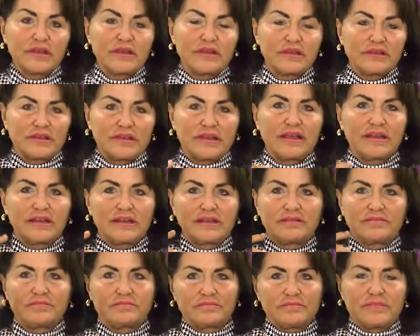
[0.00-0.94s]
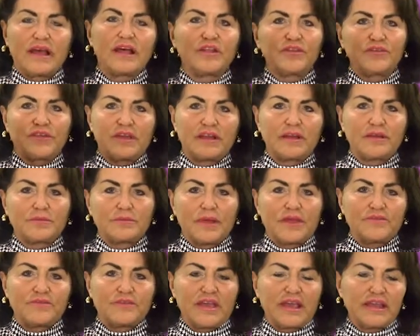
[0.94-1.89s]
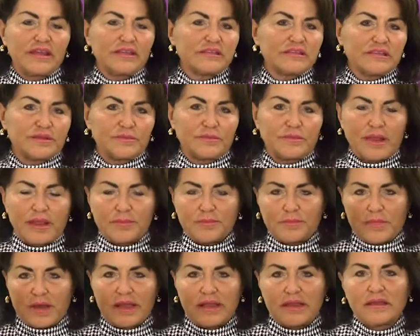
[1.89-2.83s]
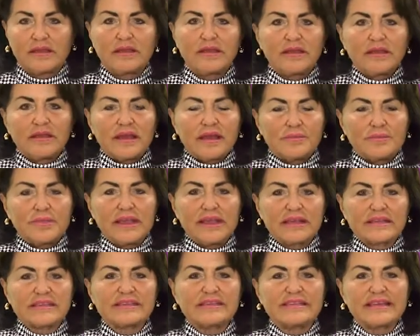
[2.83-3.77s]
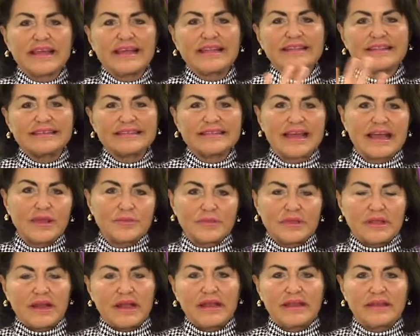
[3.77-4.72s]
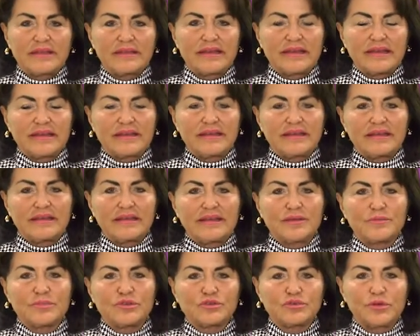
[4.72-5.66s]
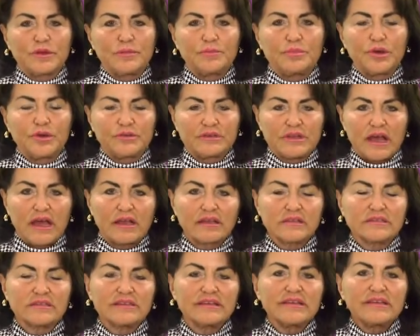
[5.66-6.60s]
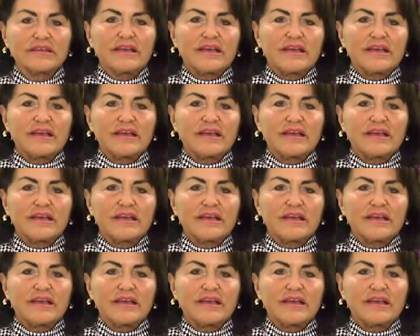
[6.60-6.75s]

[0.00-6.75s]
It it elevated my face. It made my me extend the time that I needed in between Botox.